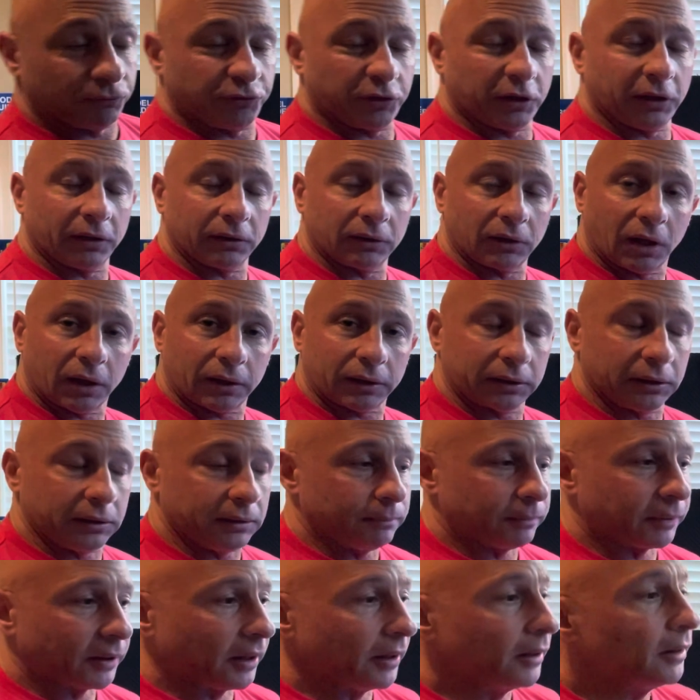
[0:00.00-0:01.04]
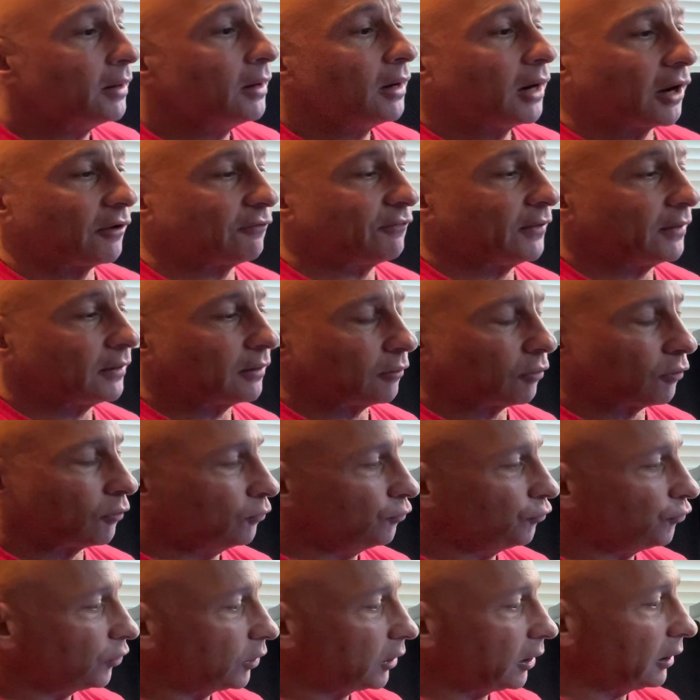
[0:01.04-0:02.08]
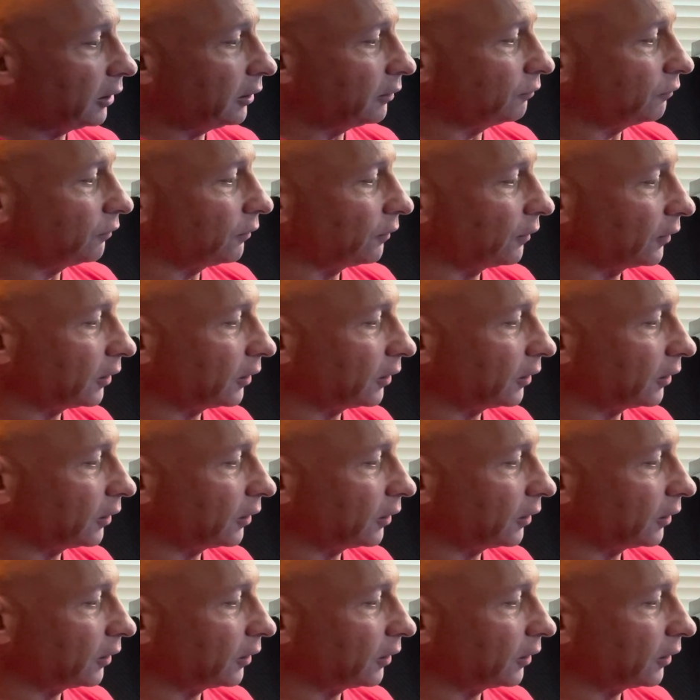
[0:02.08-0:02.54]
you get lucky, but I think as soon as you get into the